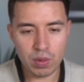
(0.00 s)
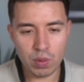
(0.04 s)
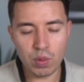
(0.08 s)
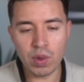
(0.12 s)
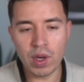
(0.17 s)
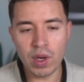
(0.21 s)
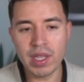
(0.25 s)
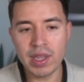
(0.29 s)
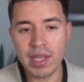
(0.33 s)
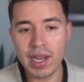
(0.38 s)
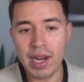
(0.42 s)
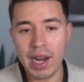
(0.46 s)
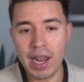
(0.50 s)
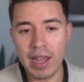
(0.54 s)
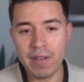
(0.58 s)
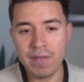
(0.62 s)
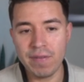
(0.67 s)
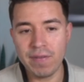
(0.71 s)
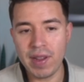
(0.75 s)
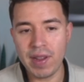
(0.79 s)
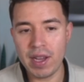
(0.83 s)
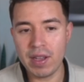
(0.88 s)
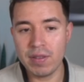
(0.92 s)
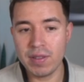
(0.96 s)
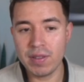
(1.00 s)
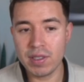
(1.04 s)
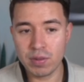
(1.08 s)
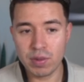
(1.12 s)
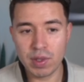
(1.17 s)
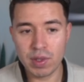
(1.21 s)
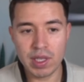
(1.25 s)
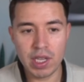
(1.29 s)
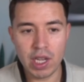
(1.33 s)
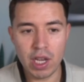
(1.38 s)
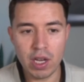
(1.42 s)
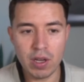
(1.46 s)
that I found is
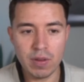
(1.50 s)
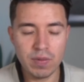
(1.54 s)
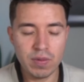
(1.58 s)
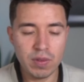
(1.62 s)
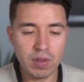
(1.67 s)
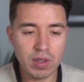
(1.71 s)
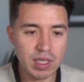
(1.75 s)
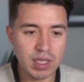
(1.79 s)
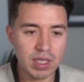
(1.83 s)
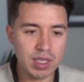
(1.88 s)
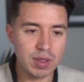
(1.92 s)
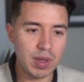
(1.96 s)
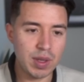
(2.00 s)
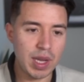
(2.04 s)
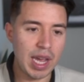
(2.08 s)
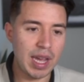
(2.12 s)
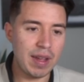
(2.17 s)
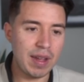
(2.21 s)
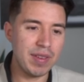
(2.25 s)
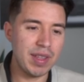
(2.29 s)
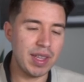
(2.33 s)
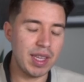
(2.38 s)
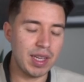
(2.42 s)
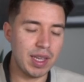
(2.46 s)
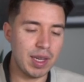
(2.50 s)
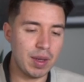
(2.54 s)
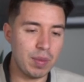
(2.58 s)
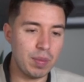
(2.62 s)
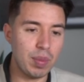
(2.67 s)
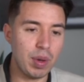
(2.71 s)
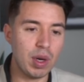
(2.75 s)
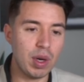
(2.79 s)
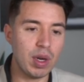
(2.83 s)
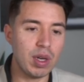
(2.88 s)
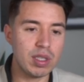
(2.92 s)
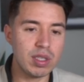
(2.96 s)
really helpful is just having like a
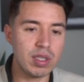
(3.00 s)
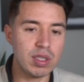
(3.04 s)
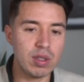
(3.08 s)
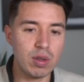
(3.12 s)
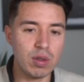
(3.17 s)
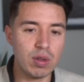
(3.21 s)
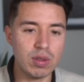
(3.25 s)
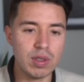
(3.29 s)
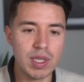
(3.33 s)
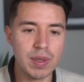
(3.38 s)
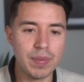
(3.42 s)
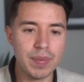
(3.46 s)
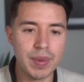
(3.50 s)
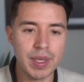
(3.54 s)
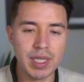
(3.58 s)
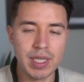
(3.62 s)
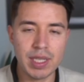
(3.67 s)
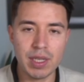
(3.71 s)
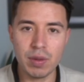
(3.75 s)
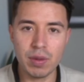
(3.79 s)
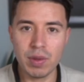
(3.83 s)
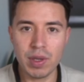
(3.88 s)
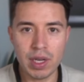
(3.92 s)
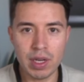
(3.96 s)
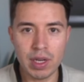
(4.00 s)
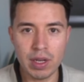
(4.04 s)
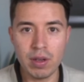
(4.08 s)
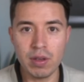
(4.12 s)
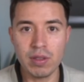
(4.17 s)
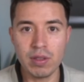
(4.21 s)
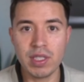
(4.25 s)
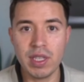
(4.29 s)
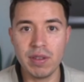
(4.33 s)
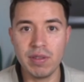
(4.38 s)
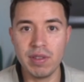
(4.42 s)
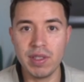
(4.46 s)
personal GPT where it knows
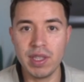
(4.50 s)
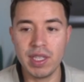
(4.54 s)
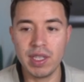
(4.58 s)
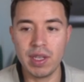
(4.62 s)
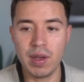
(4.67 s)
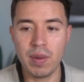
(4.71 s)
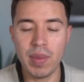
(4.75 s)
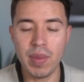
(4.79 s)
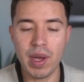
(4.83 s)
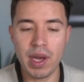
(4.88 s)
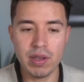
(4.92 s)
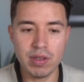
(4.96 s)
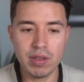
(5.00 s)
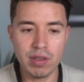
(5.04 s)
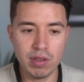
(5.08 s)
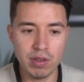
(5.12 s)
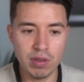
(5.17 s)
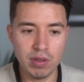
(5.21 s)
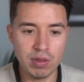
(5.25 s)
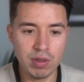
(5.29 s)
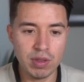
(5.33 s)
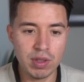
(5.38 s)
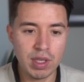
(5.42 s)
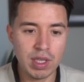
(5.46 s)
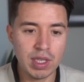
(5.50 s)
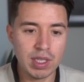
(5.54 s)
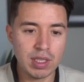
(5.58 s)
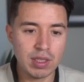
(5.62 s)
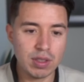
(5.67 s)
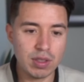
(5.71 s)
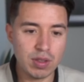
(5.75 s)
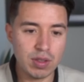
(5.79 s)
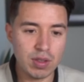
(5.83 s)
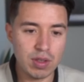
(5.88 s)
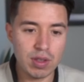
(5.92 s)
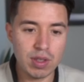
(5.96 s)
everything about you, so
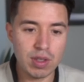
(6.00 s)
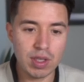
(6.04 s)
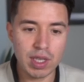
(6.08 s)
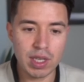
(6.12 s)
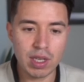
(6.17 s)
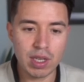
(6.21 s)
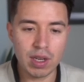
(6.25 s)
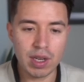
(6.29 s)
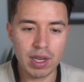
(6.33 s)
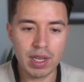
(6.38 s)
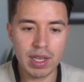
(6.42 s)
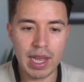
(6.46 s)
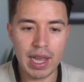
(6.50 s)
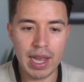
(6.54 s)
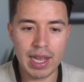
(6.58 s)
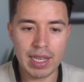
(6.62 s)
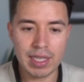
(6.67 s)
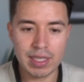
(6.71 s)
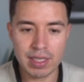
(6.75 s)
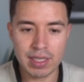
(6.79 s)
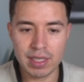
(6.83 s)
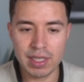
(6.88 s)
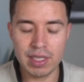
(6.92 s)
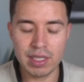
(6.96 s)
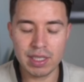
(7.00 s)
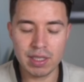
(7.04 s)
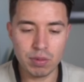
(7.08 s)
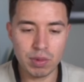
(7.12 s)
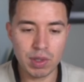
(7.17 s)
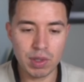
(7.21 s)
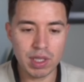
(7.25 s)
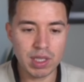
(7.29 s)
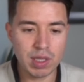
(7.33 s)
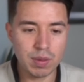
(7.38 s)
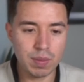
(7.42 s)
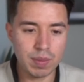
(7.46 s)
you can ask it
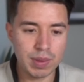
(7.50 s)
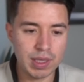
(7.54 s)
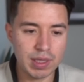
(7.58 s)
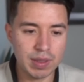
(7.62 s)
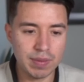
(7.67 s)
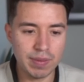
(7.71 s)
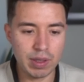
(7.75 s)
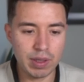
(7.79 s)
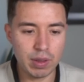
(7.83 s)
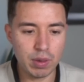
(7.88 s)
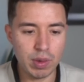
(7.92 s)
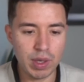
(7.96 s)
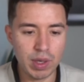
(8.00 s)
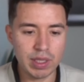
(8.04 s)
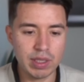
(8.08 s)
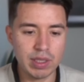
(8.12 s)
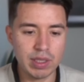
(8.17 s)
really specific questions